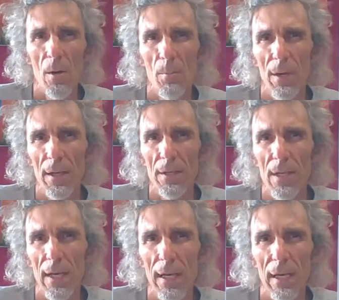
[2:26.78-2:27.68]
But
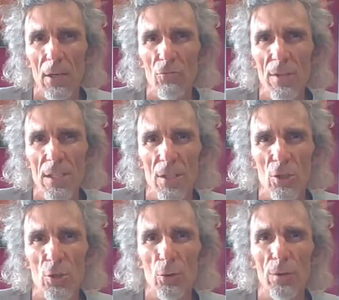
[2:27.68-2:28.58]
rest
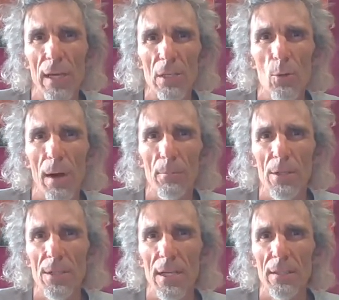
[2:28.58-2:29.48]
assured that you are
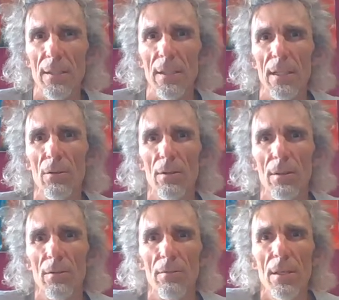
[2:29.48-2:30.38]
protected here. Look at
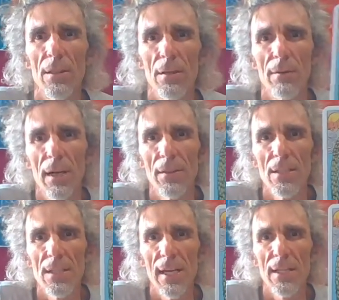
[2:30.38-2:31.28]
the wreath around this
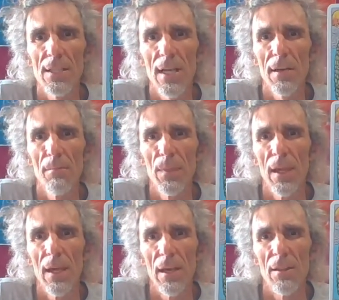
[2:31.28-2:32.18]
dancer.
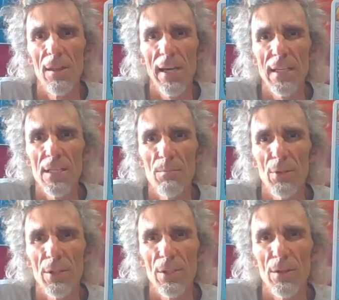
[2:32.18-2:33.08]
That is
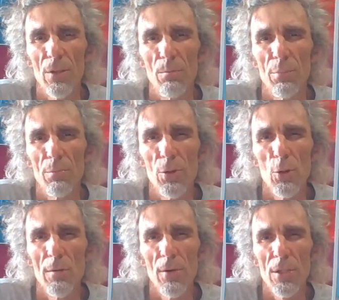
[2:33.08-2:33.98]
the
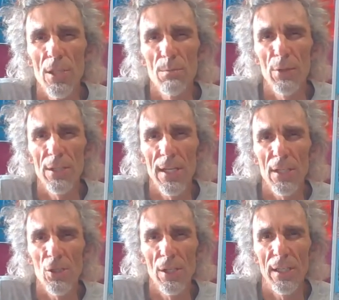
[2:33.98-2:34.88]
universe's
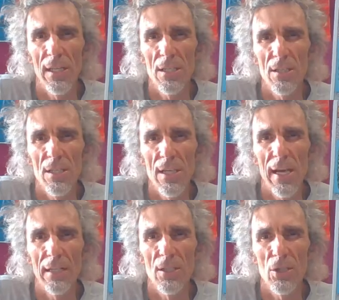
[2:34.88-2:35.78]
protection against these
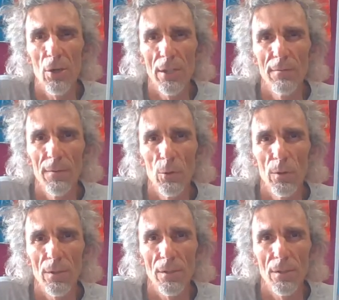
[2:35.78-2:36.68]
outside
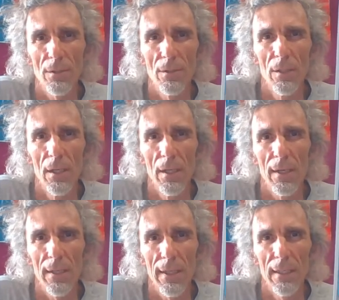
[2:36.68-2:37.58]
influences.
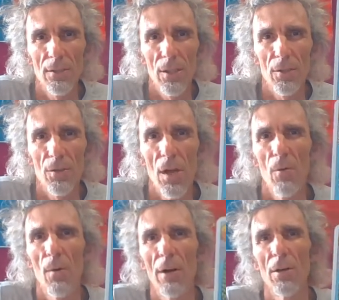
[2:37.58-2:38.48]
Okay, so don't
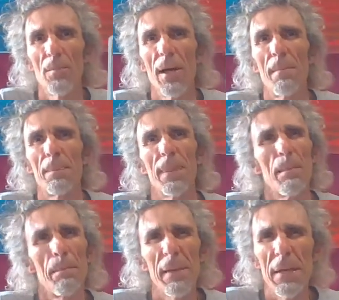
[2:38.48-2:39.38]
worry about
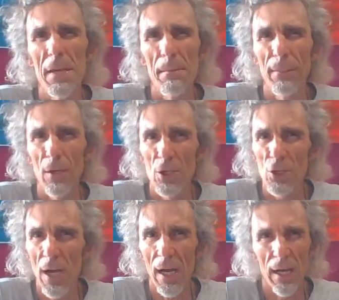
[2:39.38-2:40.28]
peer
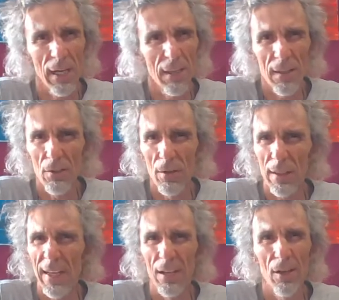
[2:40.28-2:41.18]
pressure, anything like
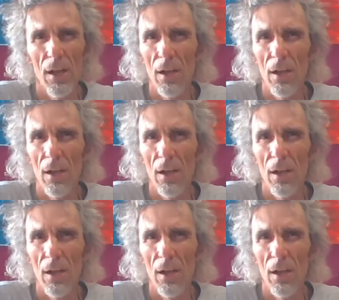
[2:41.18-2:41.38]
that.